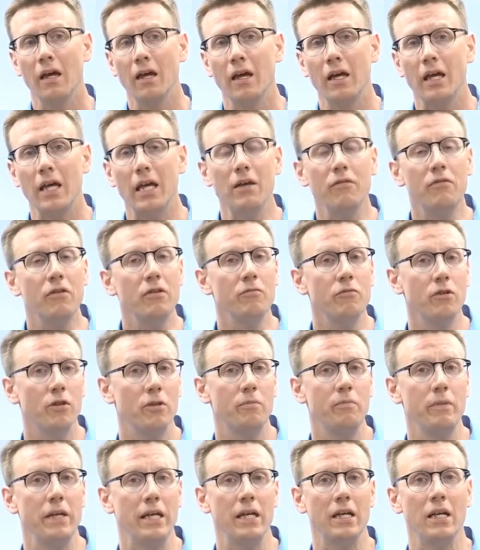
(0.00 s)
Even
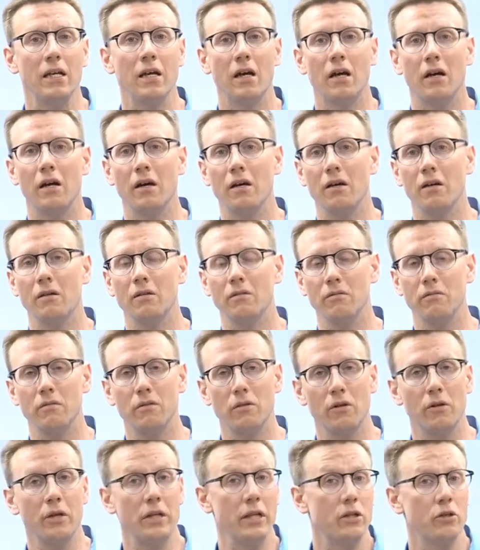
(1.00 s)
with me
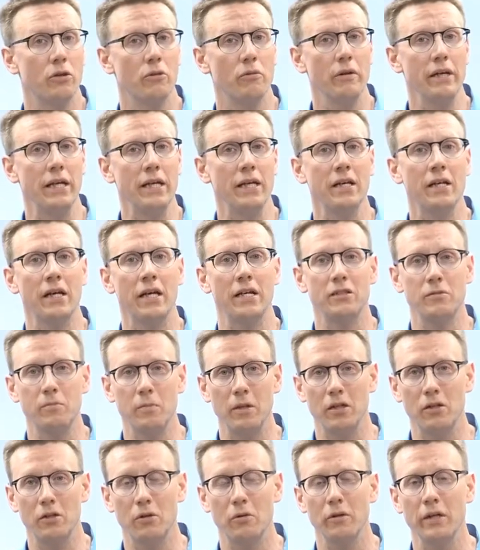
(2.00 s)
learning Korean, I
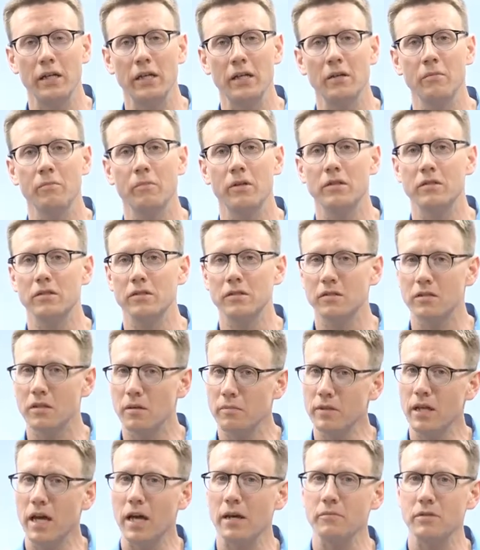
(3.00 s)
speak Korean, but
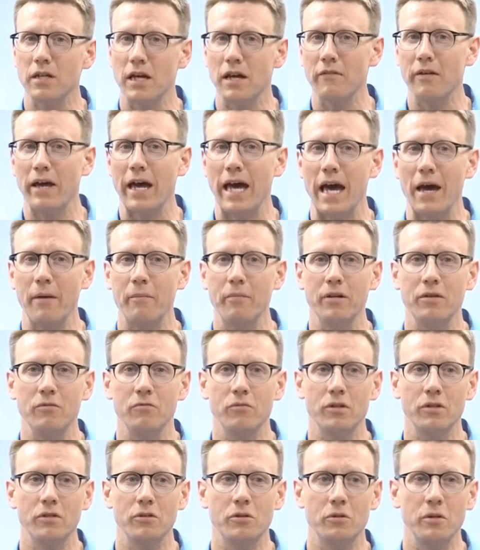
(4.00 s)
sometimes I have a habit
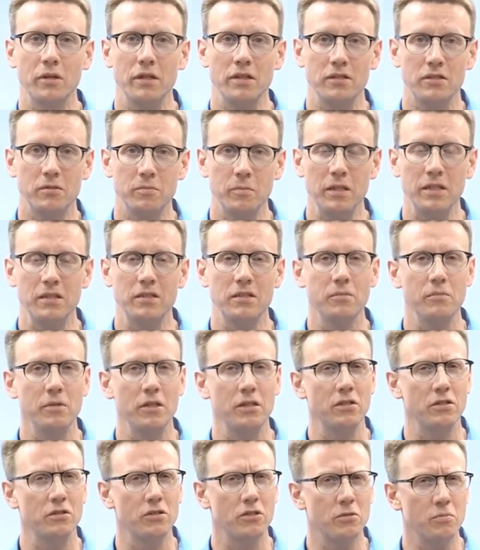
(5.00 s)
when Koreans speak to me
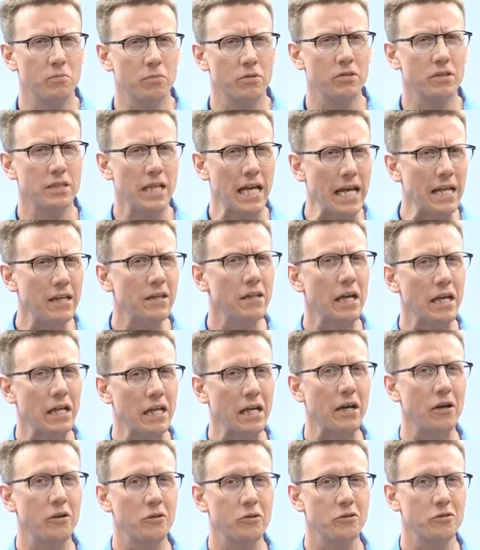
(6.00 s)
to just pretend like
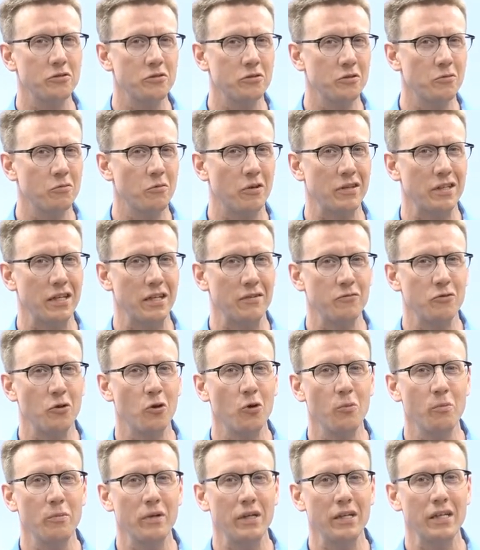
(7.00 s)
I understood what they
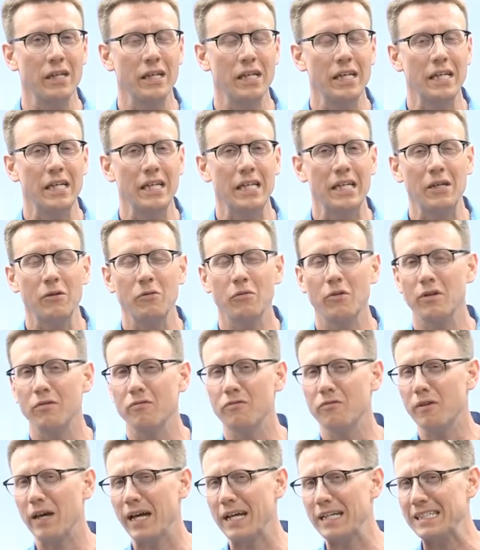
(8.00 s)
told me when in
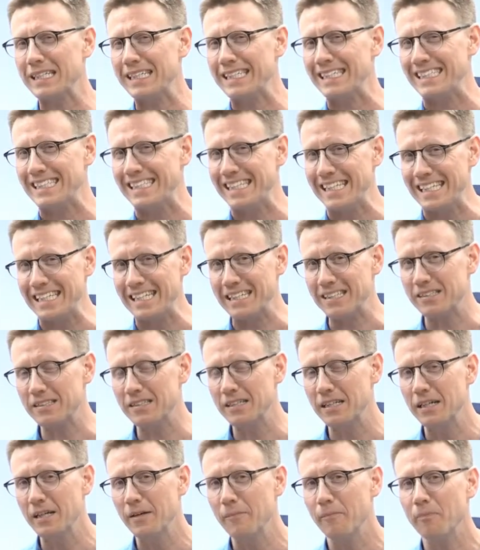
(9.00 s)
fact I didn't.
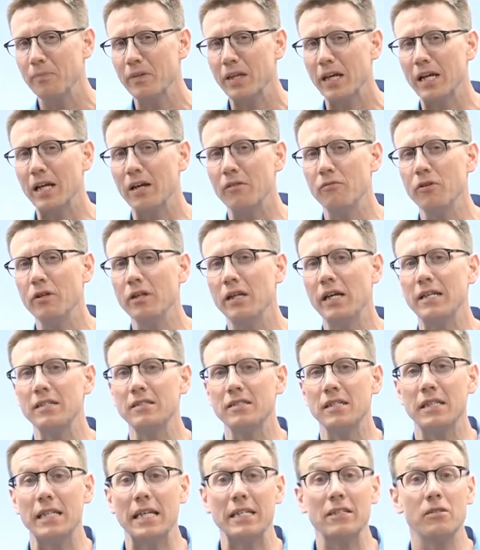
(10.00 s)
And I realized
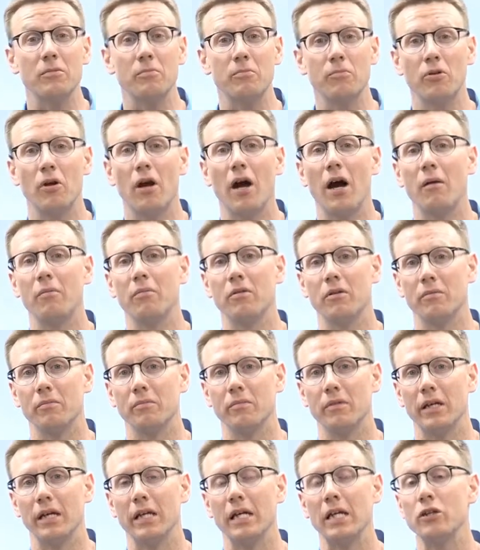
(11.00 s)
that that's a
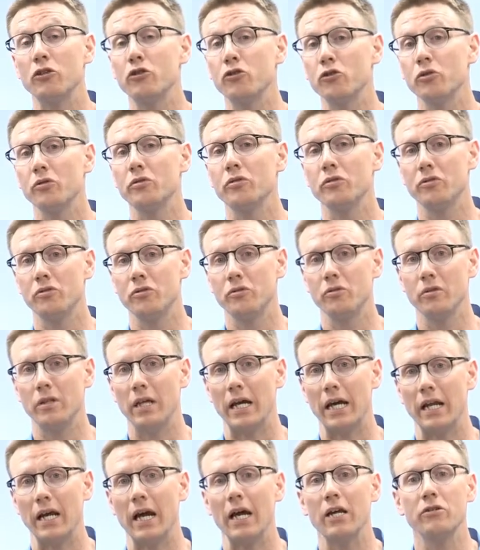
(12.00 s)
problem and I shouldn't do
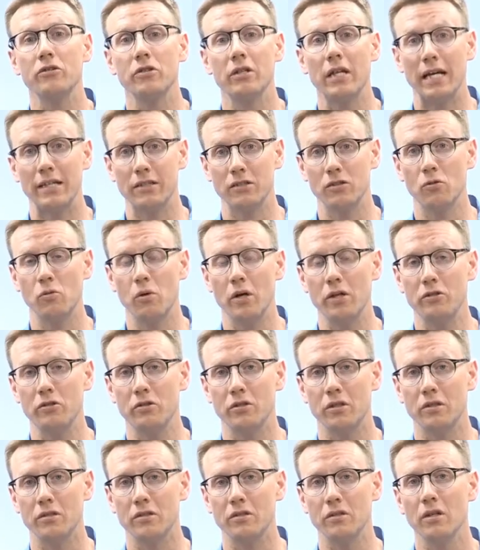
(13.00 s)
that. I should ask
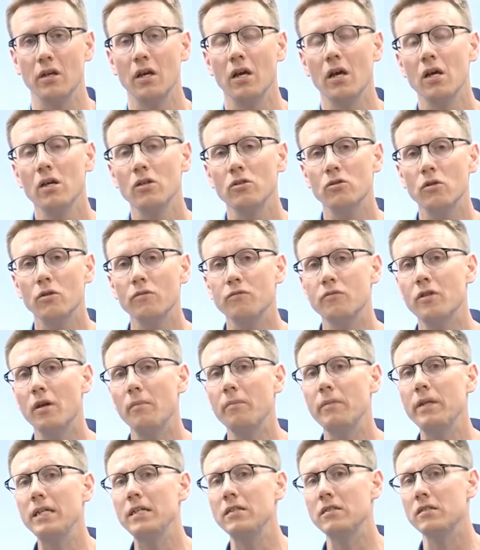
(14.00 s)
questions. So if
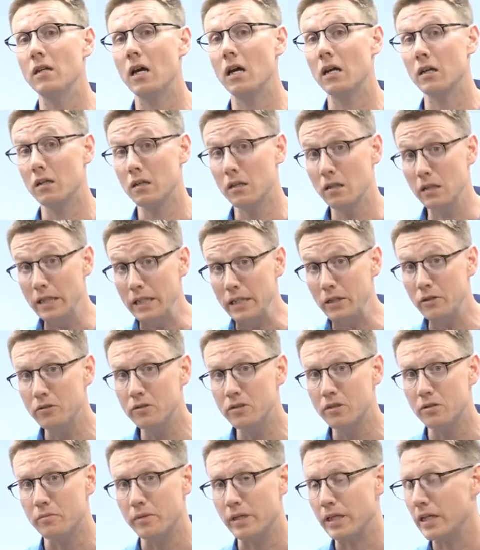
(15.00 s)
something is not clear
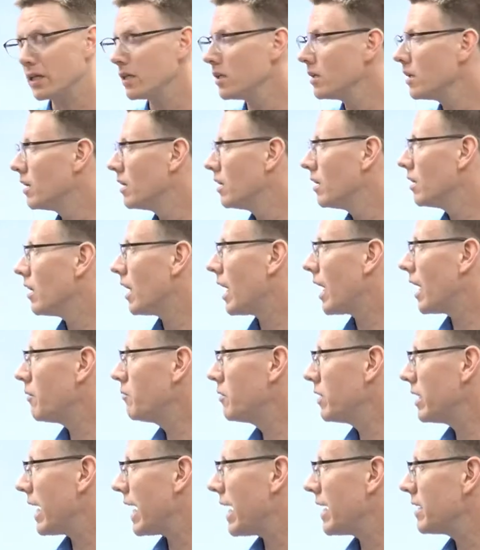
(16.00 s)
to me, I
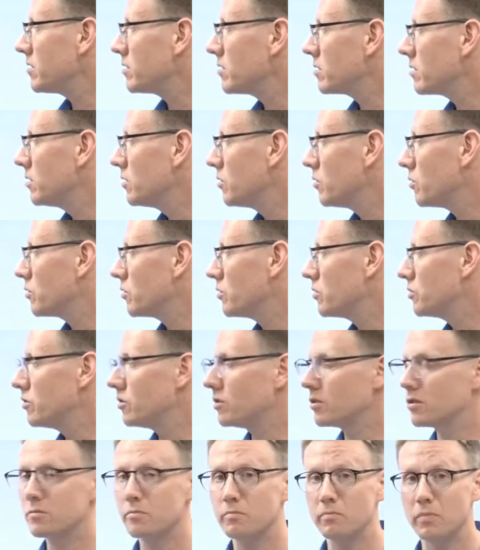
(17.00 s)
would ask, could you
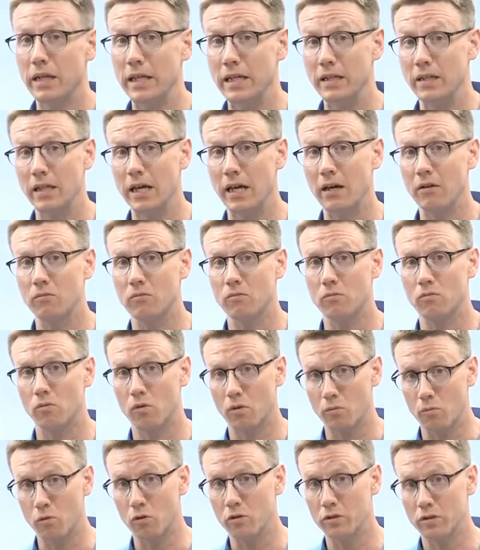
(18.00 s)
explain that
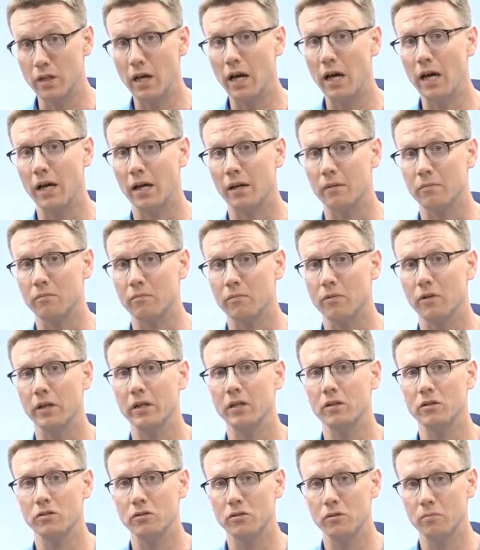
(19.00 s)
one more time,
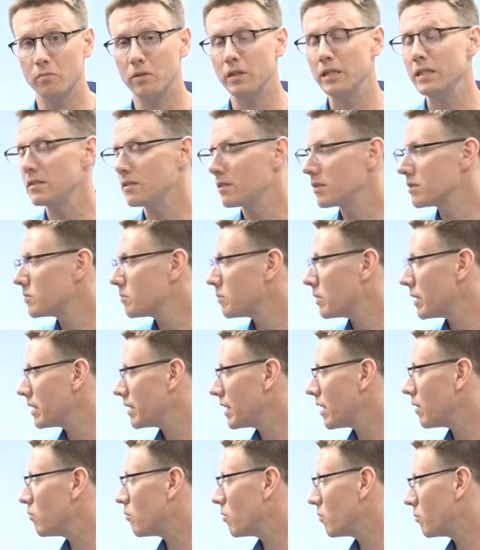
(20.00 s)
right? Could you please explain
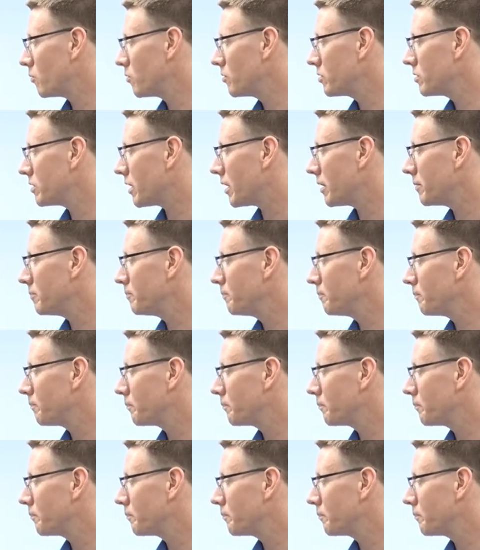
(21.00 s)
that one more time?